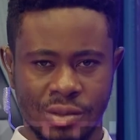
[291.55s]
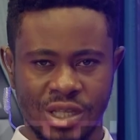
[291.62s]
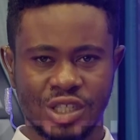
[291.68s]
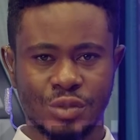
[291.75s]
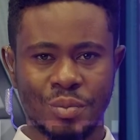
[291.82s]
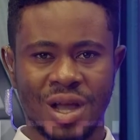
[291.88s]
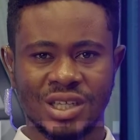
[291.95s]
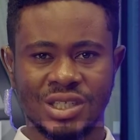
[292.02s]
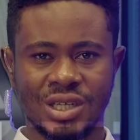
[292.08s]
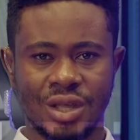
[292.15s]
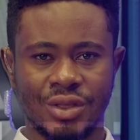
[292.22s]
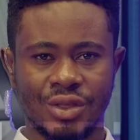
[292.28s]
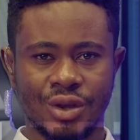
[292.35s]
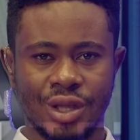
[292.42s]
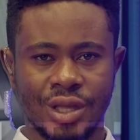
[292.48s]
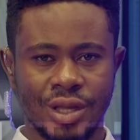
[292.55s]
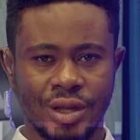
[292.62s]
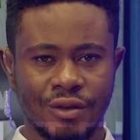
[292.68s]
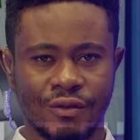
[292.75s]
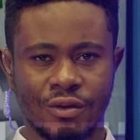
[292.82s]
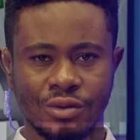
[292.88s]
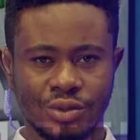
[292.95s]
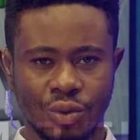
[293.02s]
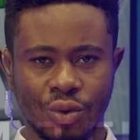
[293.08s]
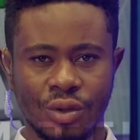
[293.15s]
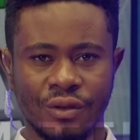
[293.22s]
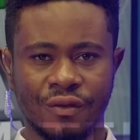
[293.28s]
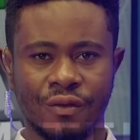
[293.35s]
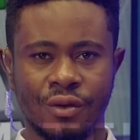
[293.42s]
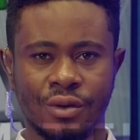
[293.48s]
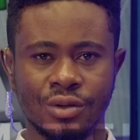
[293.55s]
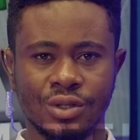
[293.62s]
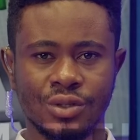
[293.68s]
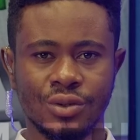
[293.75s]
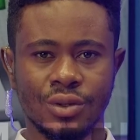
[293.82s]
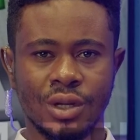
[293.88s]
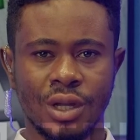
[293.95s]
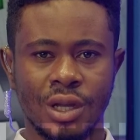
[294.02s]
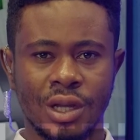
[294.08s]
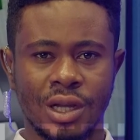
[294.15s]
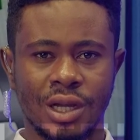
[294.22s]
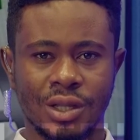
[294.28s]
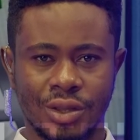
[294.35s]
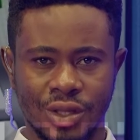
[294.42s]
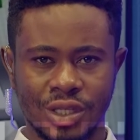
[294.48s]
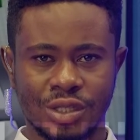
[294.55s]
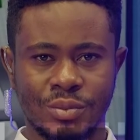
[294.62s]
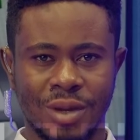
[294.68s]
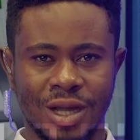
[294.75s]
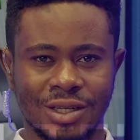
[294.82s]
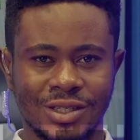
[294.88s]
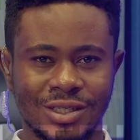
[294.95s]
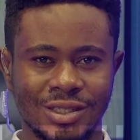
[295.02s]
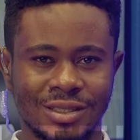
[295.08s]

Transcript: It's match day 3, and of course we're looking forward to this matches.